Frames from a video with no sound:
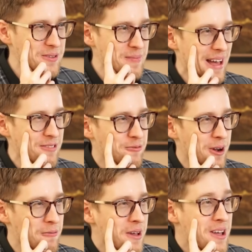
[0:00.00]
man
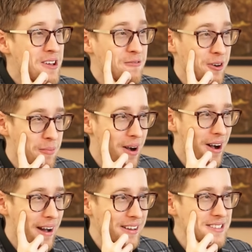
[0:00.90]
from
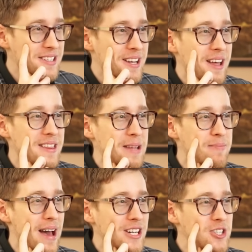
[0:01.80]
Vermont that
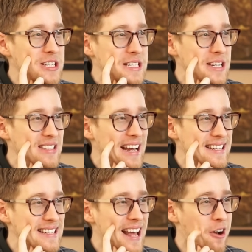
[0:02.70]
managed to deceive
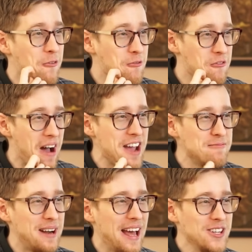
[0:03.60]
Tesla out of
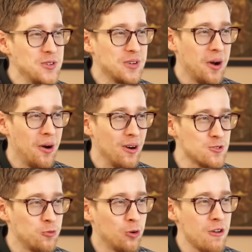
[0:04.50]
5 brand new
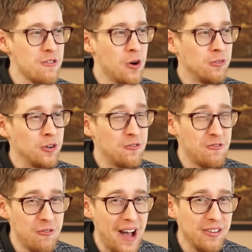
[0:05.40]
cars worth over
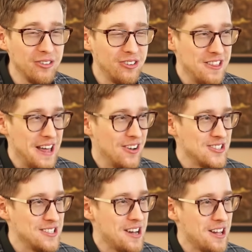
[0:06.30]

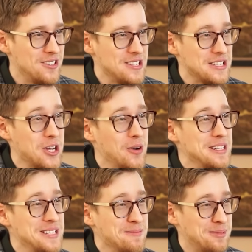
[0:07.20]
$500,000 is
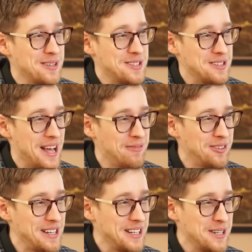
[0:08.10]
going to prison.
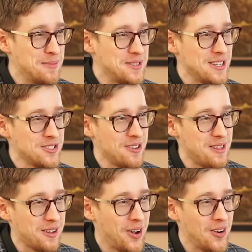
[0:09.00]
After taking possession of
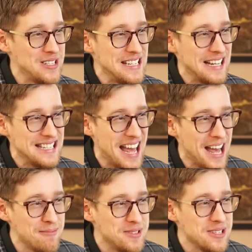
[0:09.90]
the cars, he
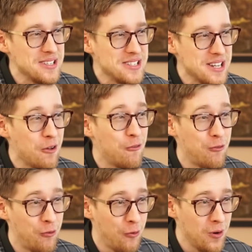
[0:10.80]
attempted to sell
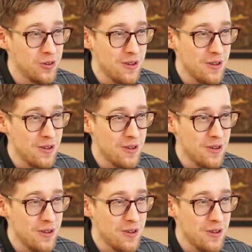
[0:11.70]
4